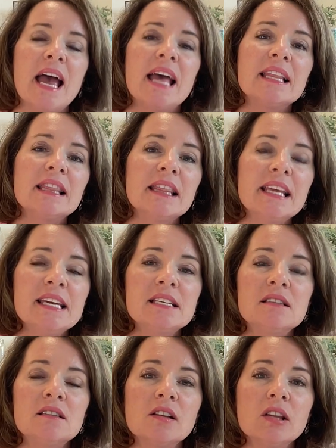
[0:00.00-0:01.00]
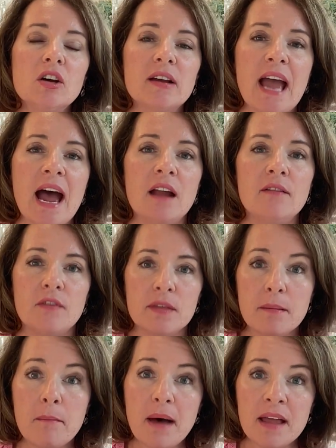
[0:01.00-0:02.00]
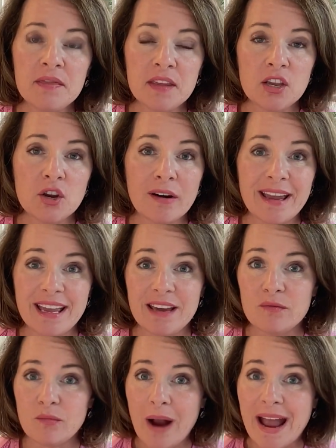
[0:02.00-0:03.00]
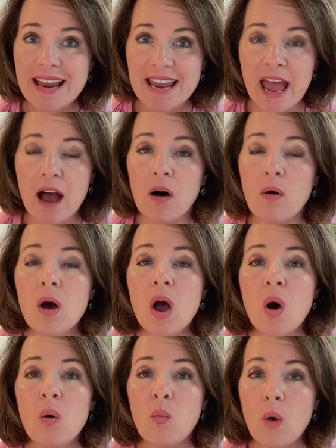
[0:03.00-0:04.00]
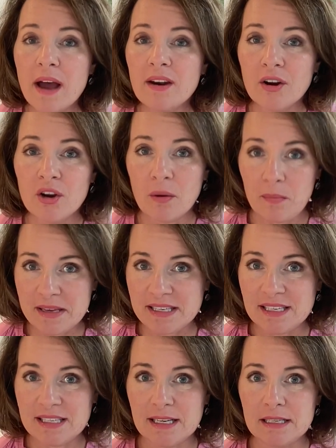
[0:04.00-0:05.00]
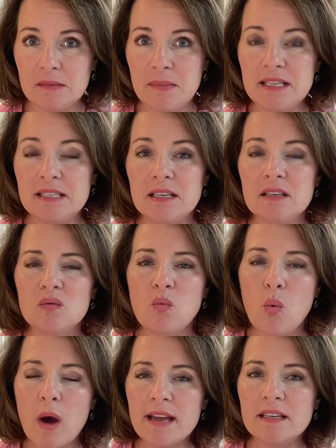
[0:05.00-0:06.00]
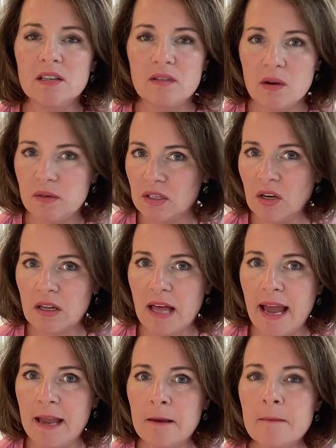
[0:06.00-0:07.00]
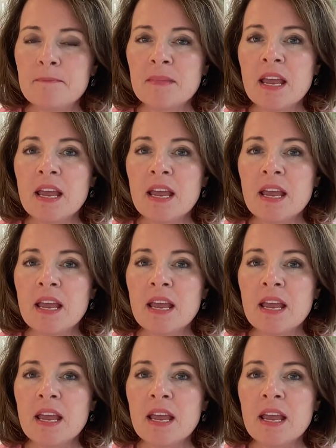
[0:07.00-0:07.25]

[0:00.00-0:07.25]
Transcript: at least look at, for the month that you're in right now, what are your business expenses? What do those look like?